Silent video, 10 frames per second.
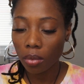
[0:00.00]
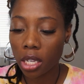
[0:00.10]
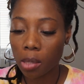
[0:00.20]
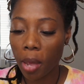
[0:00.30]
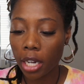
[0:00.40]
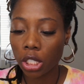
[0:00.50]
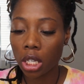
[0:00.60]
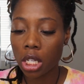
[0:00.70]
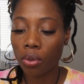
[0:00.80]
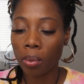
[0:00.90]
A
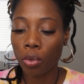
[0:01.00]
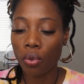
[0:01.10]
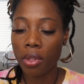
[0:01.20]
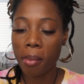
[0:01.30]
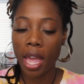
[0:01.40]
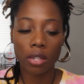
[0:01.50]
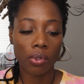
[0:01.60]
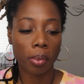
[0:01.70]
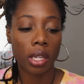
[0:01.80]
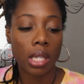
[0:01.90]
spatula to remove the mask
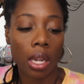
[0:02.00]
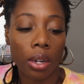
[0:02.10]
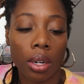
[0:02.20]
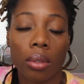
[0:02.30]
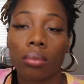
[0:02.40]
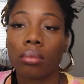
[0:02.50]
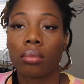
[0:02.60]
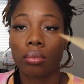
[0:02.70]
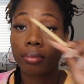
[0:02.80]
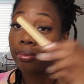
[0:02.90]
from container.
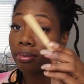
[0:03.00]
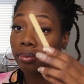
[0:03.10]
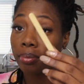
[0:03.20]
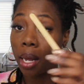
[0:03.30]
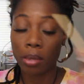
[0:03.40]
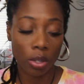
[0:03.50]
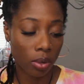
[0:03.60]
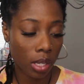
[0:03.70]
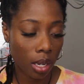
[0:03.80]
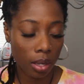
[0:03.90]

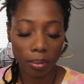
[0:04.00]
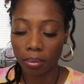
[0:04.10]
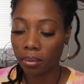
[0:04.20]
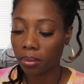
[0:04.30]
Popsicle stick.